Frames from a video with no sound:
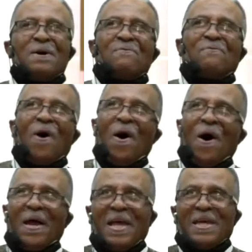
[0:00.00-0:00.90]

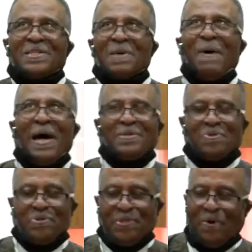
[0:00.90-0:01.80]
for his
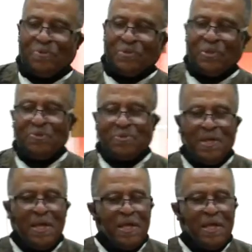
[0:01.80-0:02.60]
apostles, those whose